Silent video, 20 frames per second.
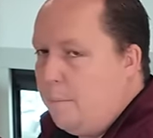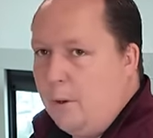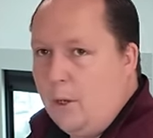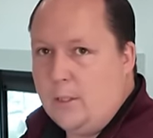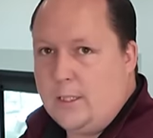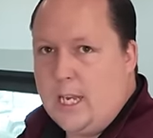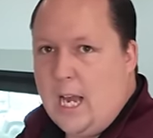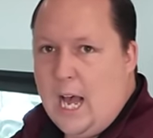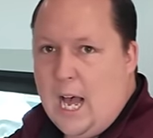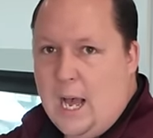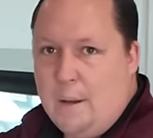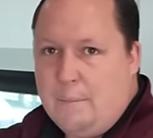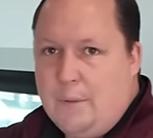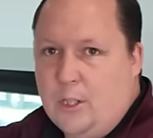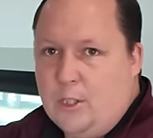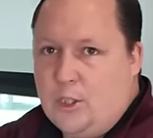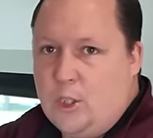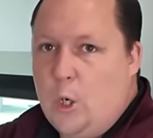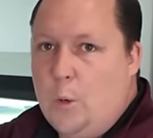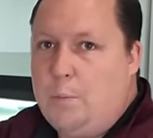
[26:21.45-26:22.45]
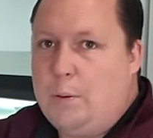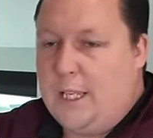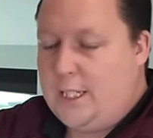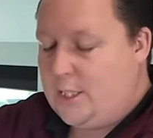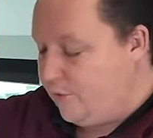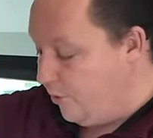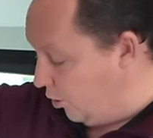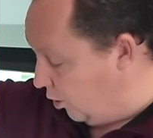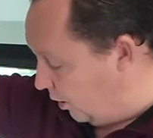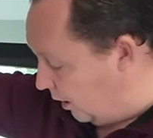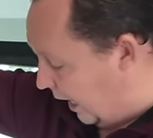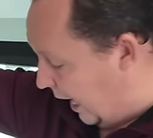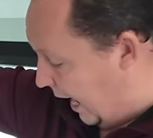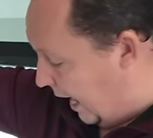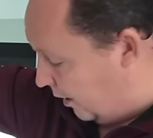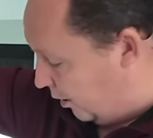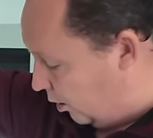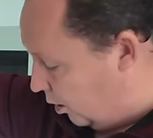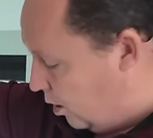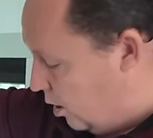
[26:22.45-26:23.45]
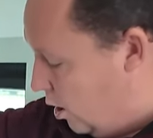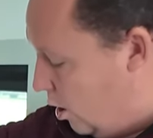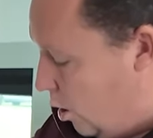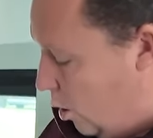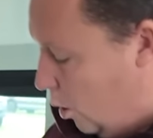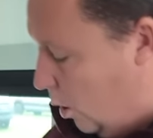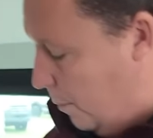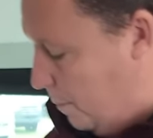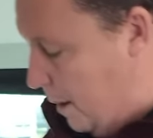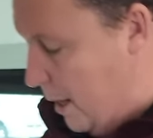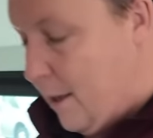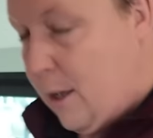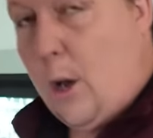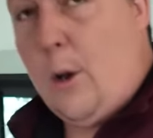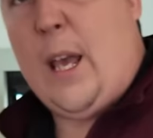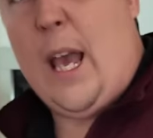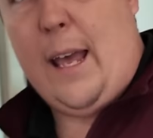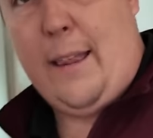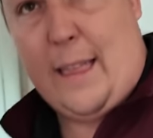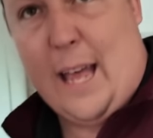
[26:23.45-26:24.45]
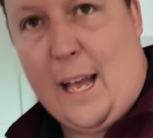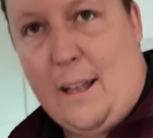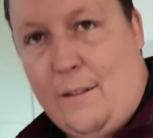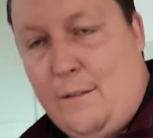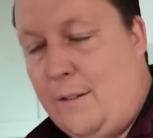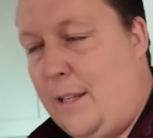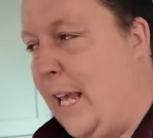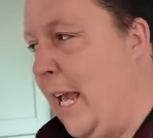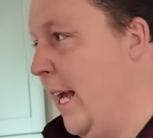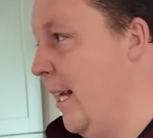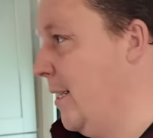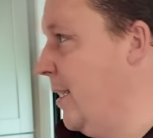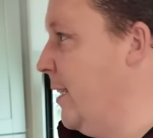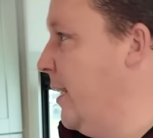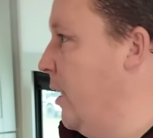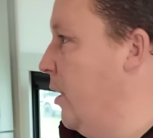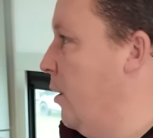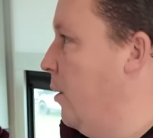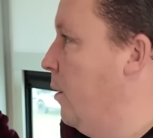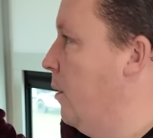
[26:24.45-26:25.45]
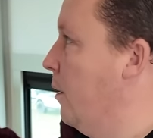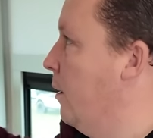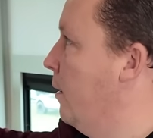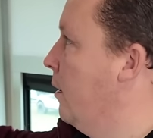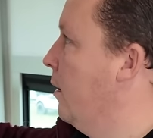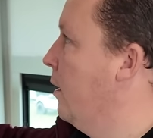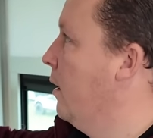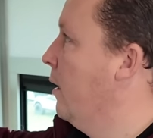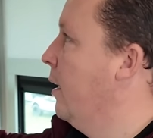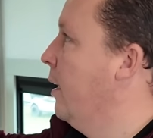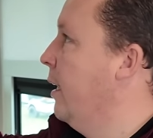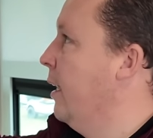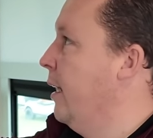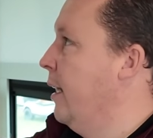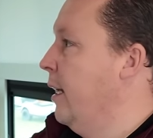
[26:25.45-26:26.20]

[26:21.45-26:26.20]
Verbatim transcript: up on top? There's no place for a ladder. That's what that's ma- for. Okay, that yeah, still. But still,